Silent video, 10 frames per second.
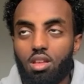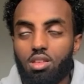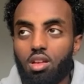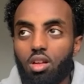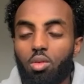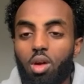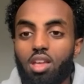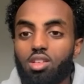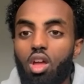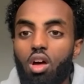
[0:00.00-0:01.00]
so it
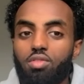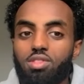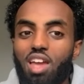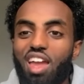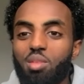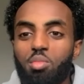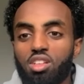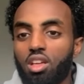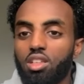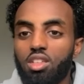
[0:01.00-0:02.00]
requires a lot of taming
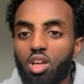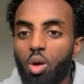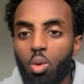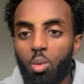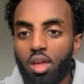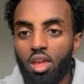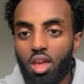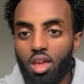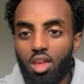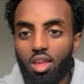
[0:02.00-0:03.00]
your ego away.
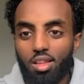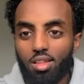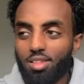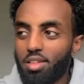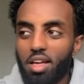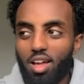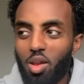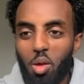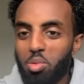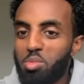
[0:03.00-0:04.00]
A
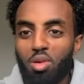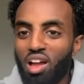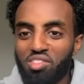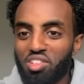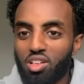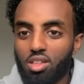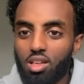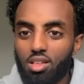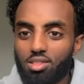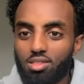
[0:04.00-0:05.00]
lot of people haven't got that